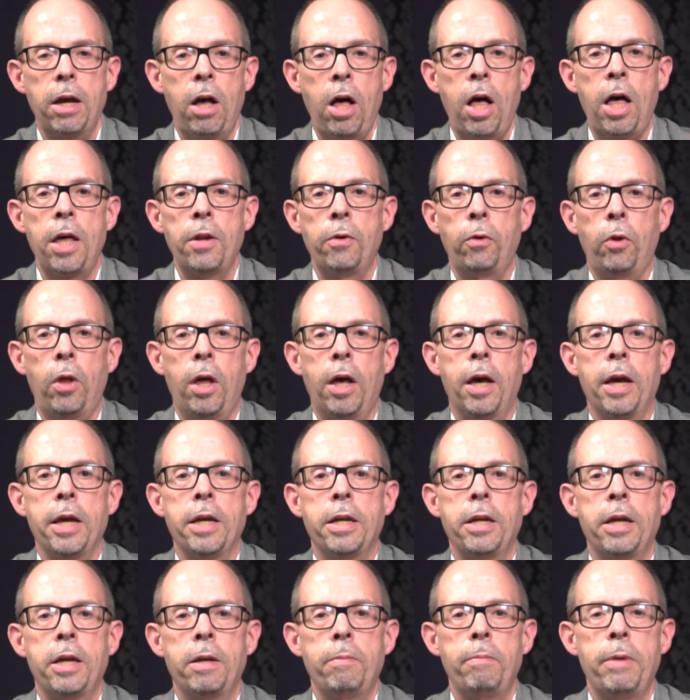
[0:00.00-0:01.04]
online
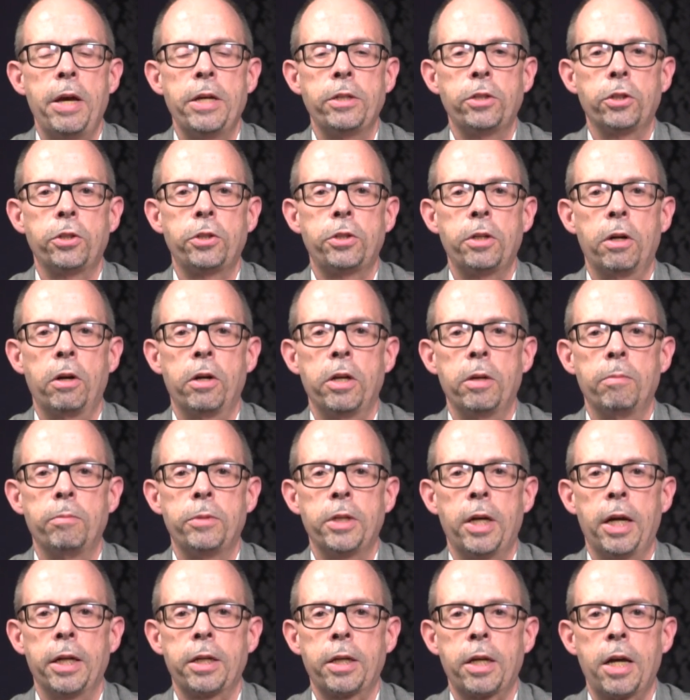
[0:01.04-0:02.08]
at
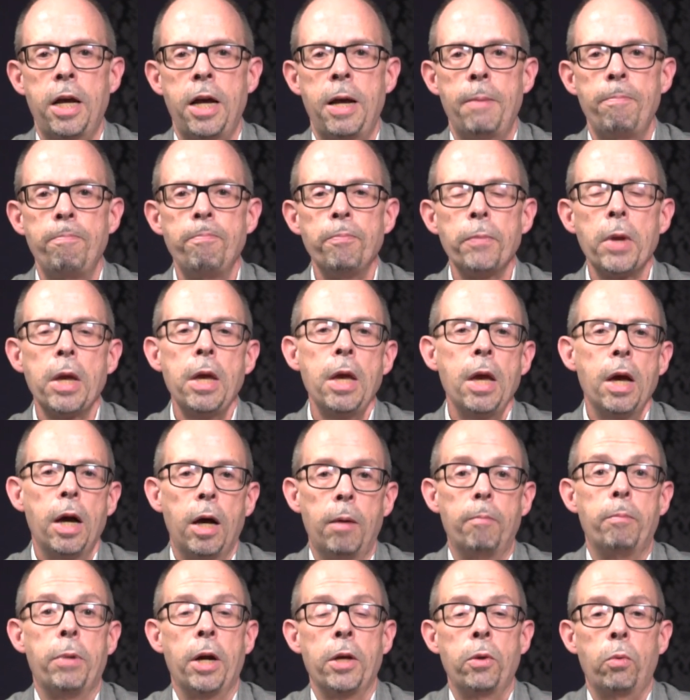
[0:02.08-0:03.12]
magisterium.com.
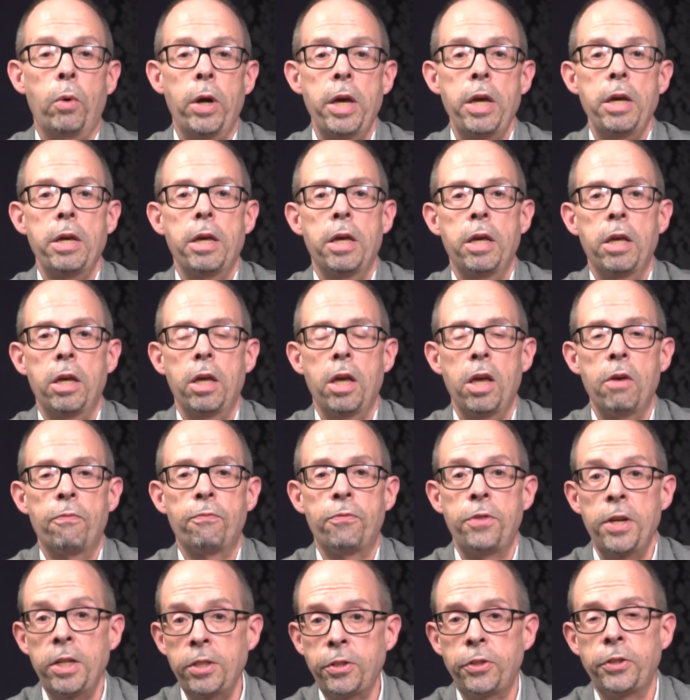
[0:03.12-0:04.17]
By the way, if
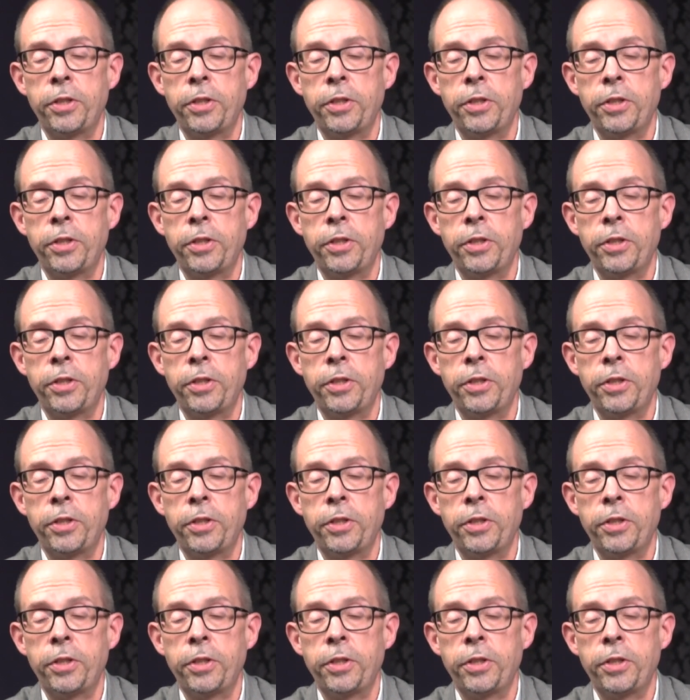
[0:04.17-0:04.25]
this